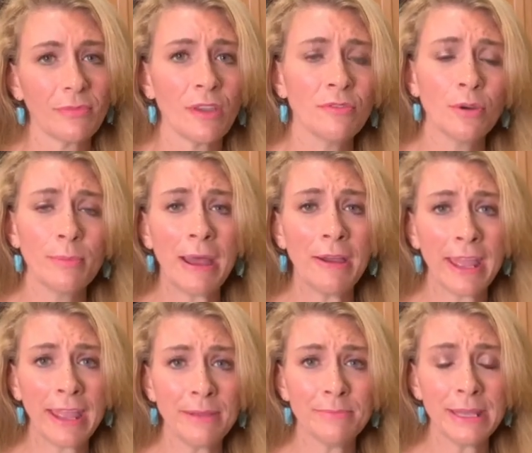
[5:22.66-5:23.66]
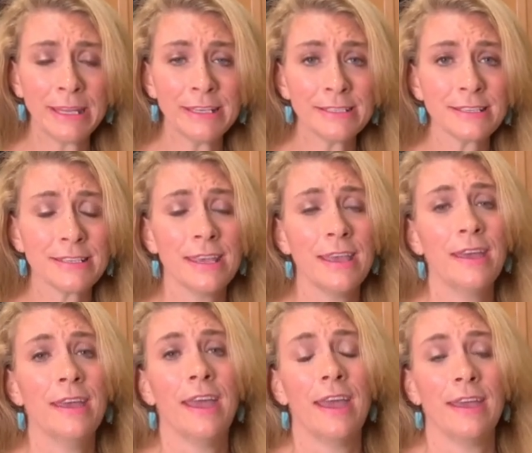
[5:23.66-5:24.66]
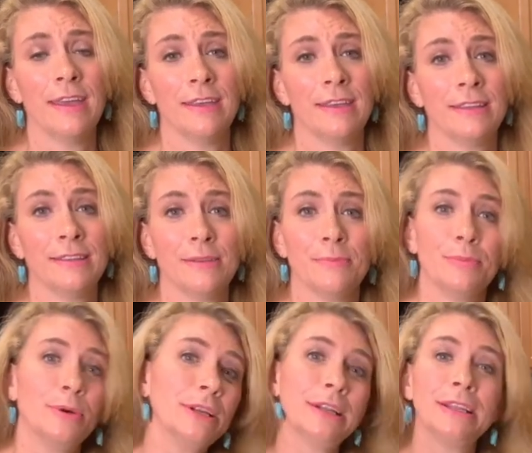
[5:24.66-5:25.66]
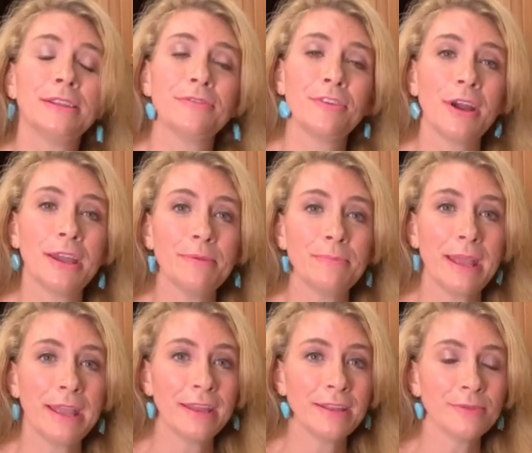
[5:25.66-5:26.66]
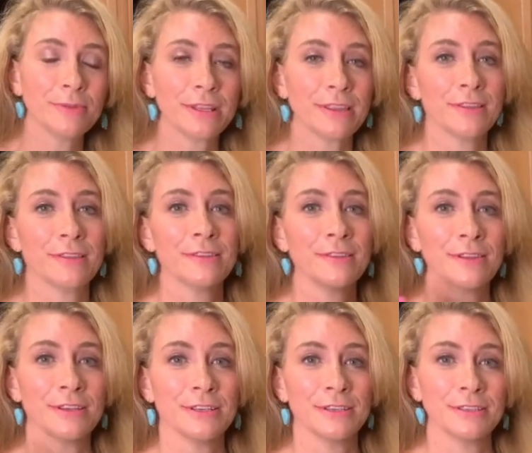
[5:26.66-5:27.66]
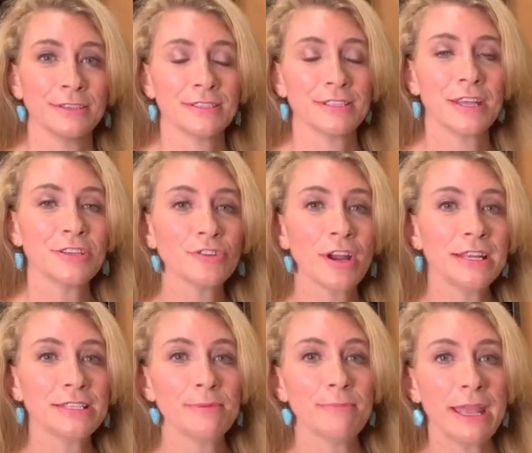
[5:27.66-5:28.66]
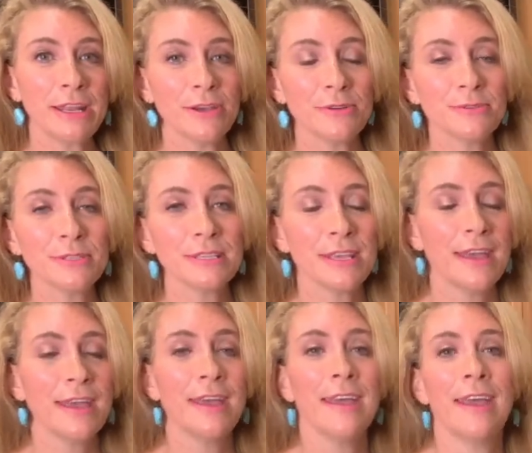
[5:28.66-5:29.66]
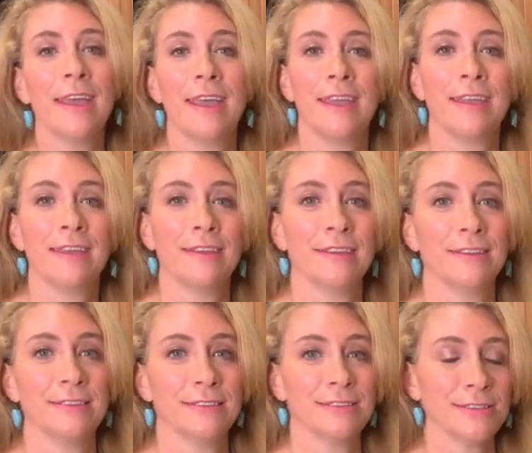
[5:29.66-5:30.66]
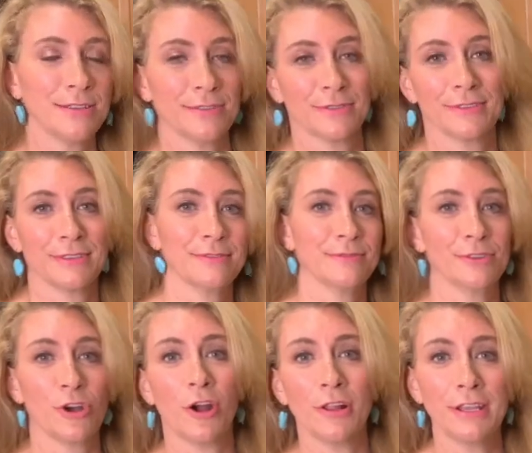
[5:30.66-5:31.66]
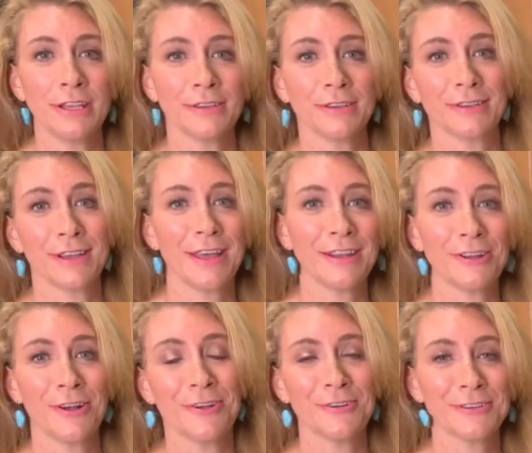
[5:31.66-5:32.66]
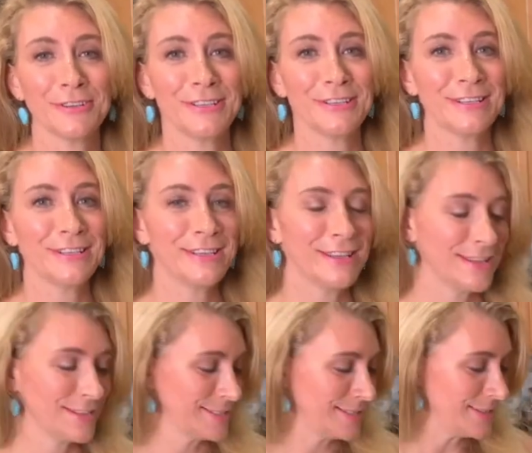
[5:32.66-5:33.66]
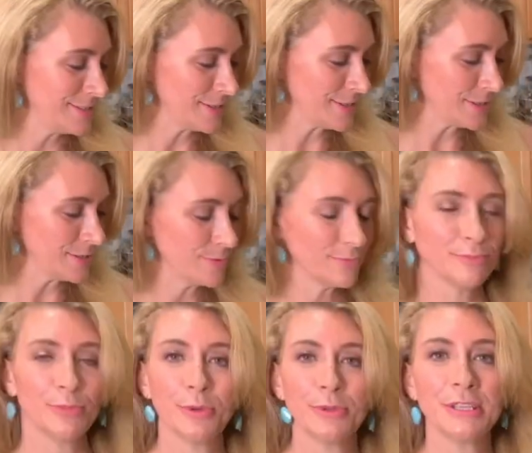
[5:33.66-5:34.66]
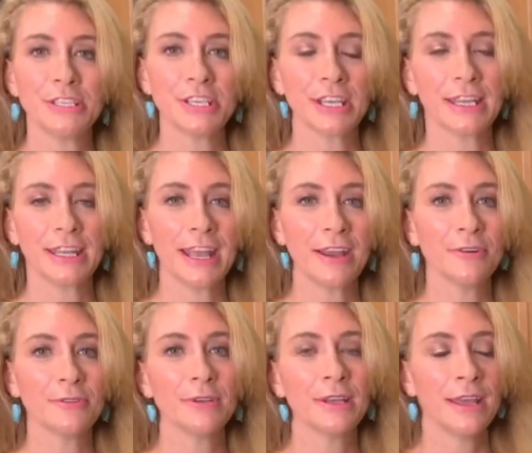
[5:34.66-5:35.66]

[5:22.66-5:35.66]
for about 8 minutes and then put it in the frying pan with the sun-dried tomatoes and garlic. Got it all good and seasoned, pulled the chicken out